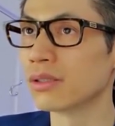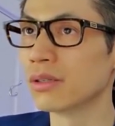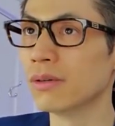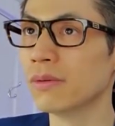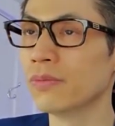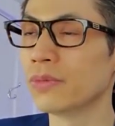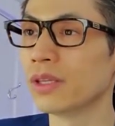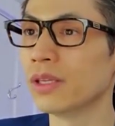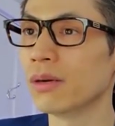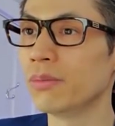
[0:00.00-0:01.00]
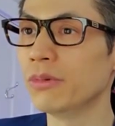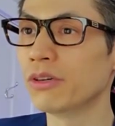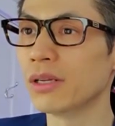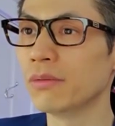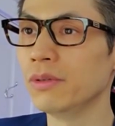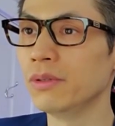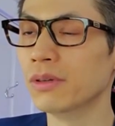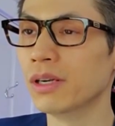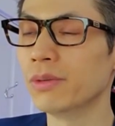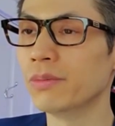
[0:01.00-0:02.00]
So yeah, people get, you
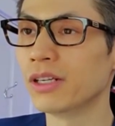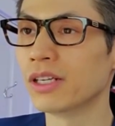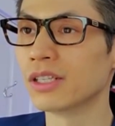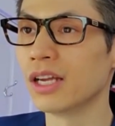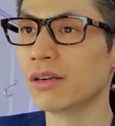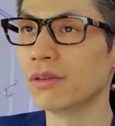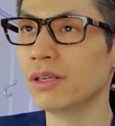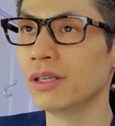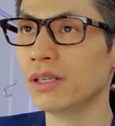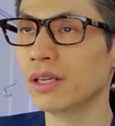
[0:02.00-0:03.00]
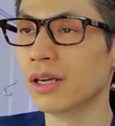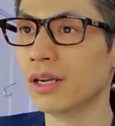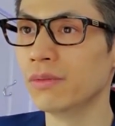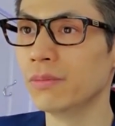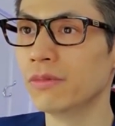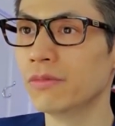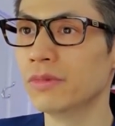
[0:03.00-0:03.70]
know, everybody gets angry every